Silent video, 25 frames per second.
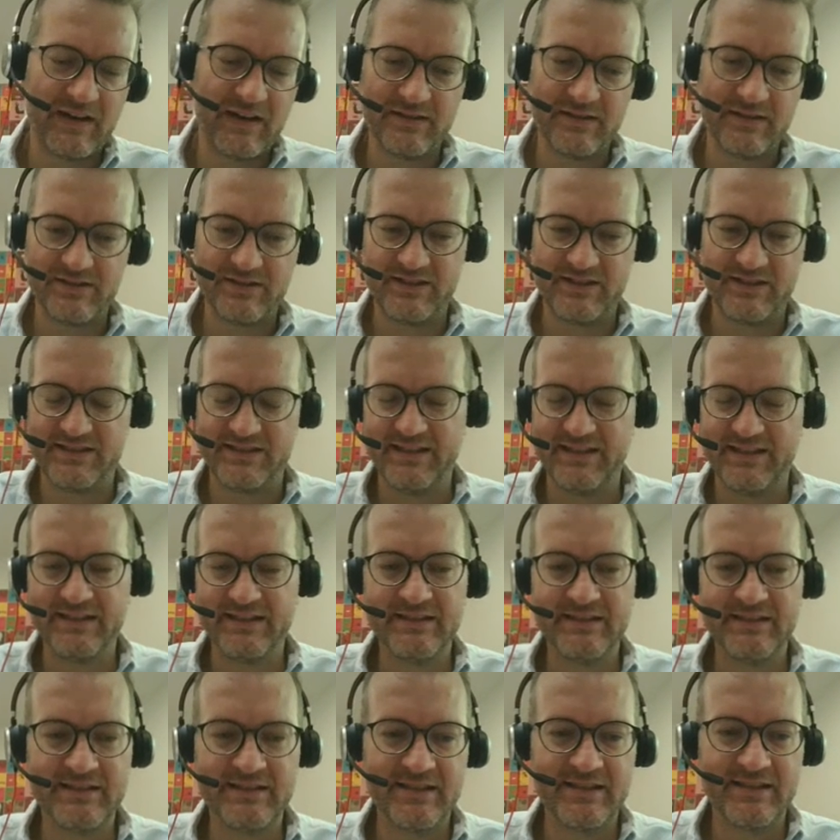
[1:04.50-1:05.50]
in a
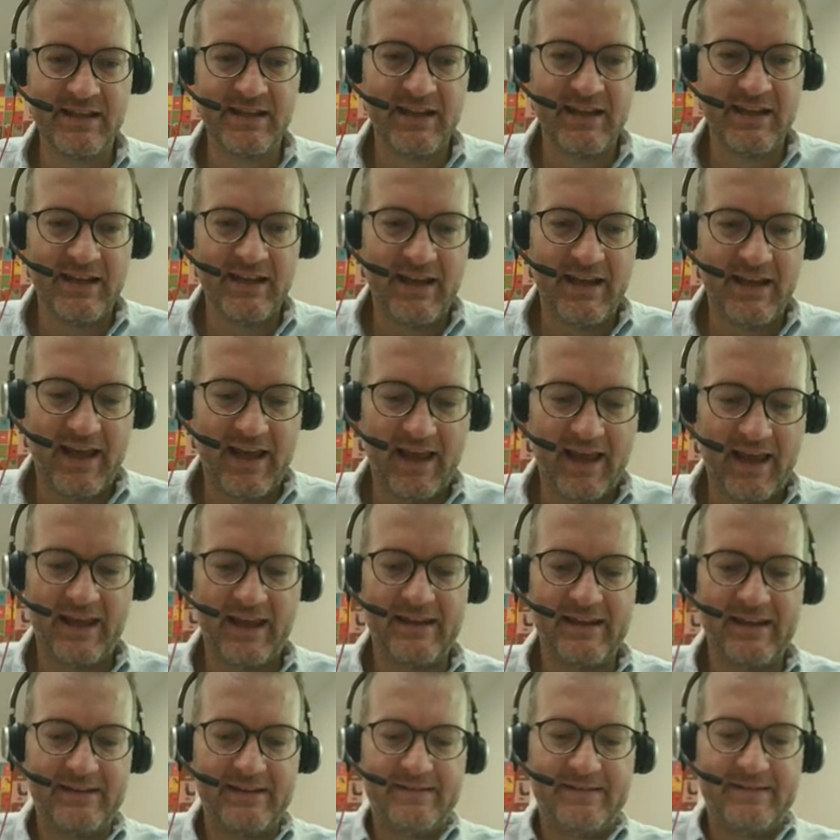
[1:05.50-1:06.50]
sense.
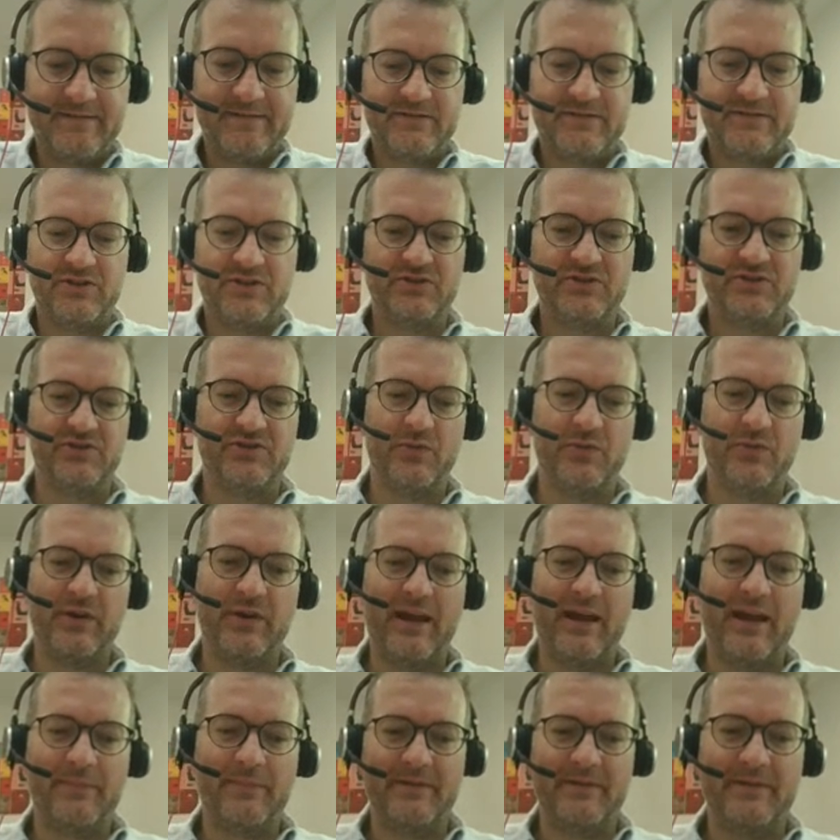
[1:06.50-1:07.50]
And so what
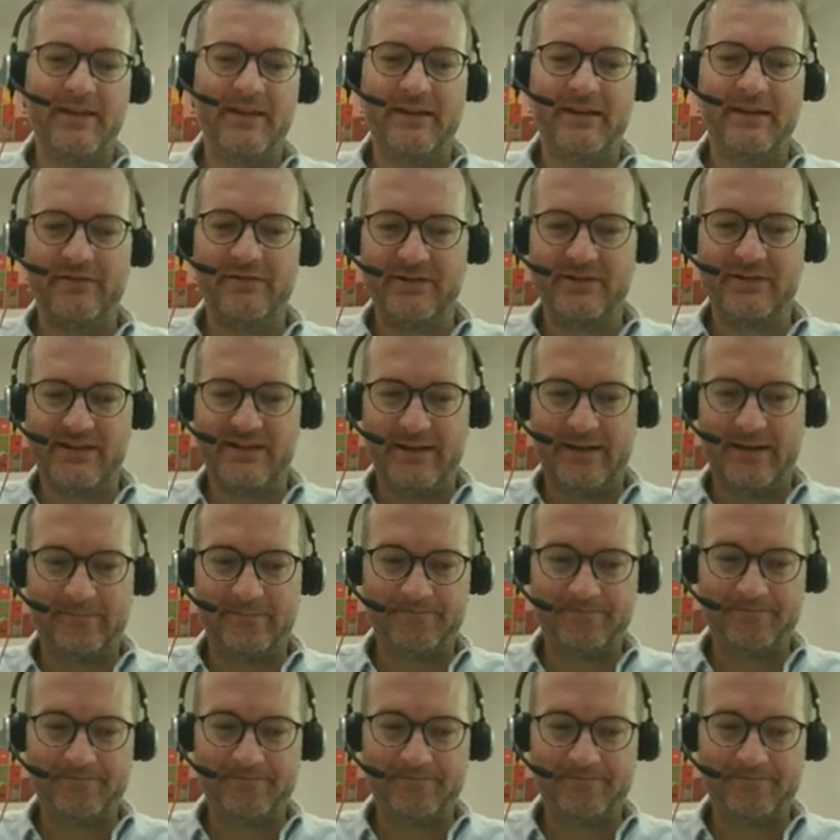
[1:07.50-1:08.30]
happened there is that